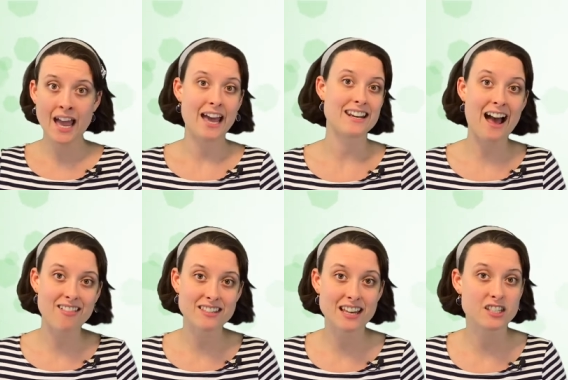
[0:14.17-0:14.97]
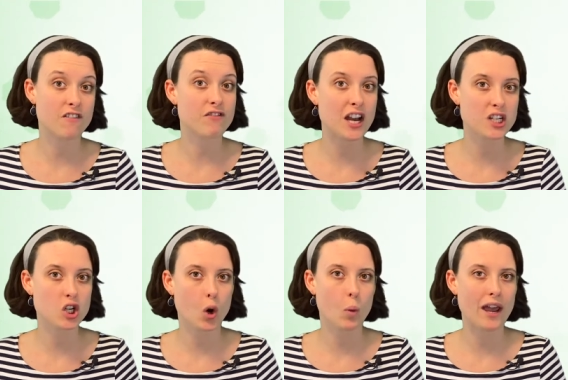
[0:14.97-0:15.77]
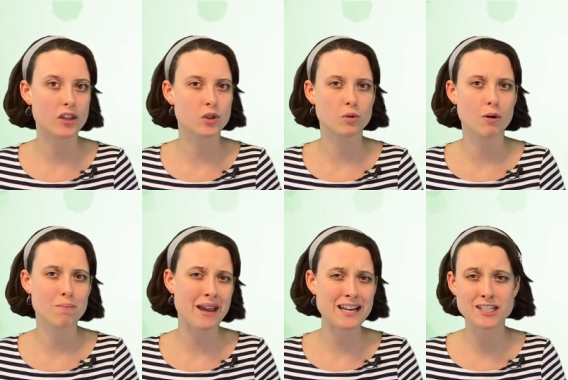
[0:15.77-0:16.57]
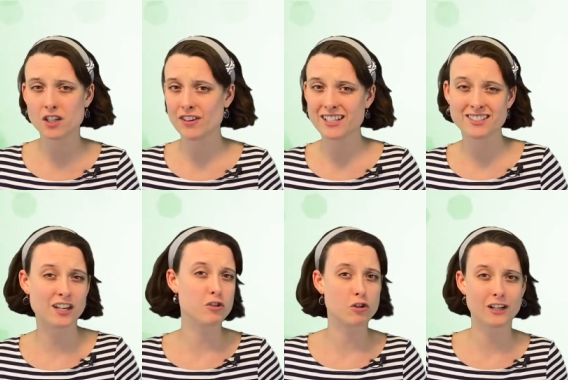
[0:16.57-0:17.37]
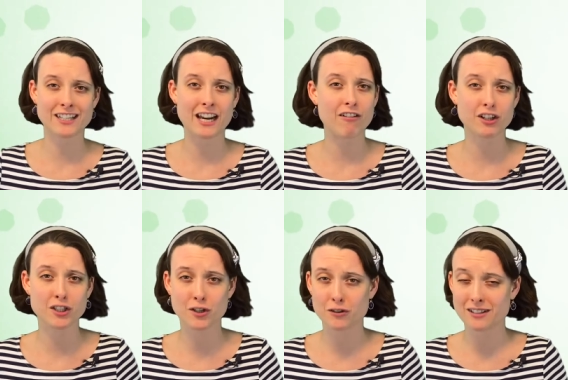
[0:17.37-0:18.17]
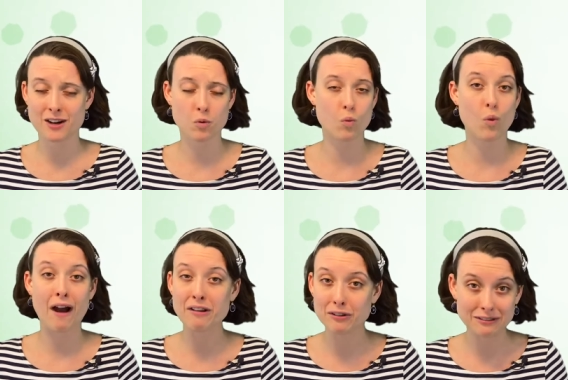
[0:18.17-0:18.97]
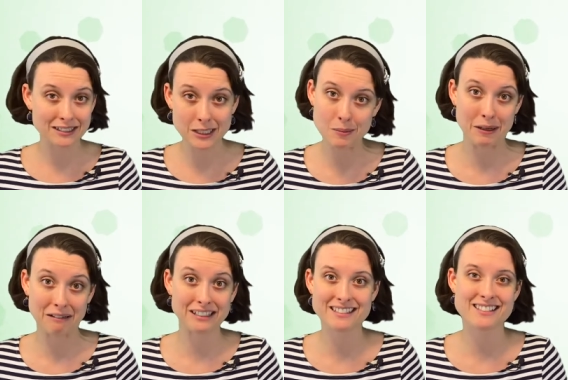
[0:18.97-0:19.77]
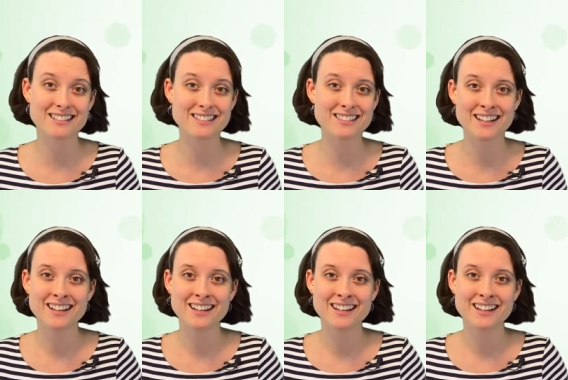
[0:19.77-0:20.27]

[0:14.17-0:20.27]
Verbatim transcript: and Alice has to find her way through a maze of eccentric characters and wild experiences.